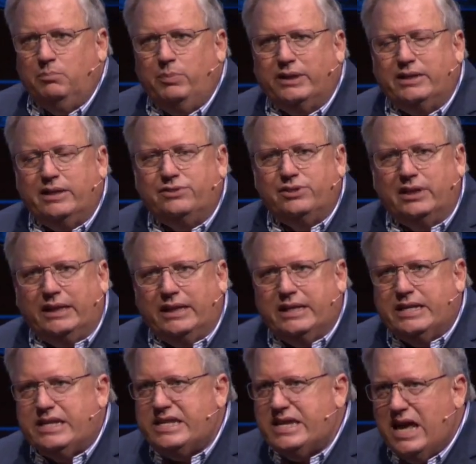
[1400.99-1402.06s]
because it
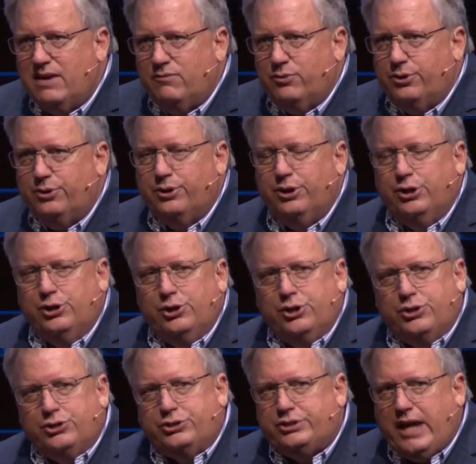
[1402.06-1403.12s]
can never
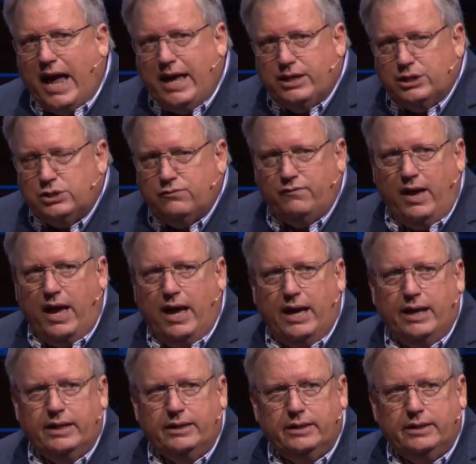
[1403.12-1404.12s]
satisfy